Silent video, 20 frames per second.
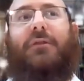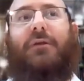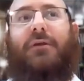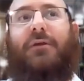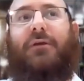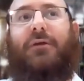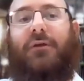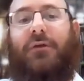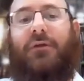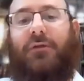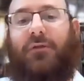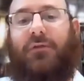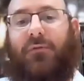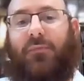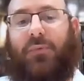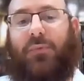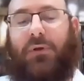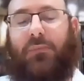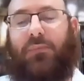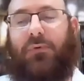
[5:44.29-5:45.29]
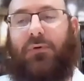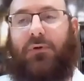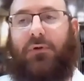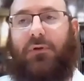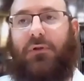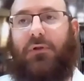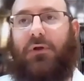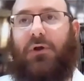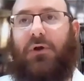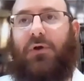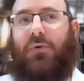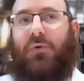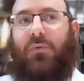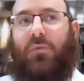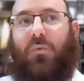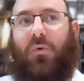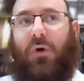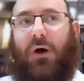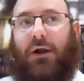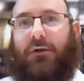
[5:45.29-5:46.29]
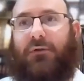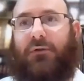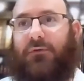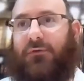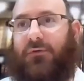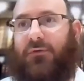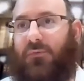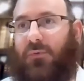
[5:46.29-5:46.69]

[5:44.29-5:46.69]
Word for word: The king, the people want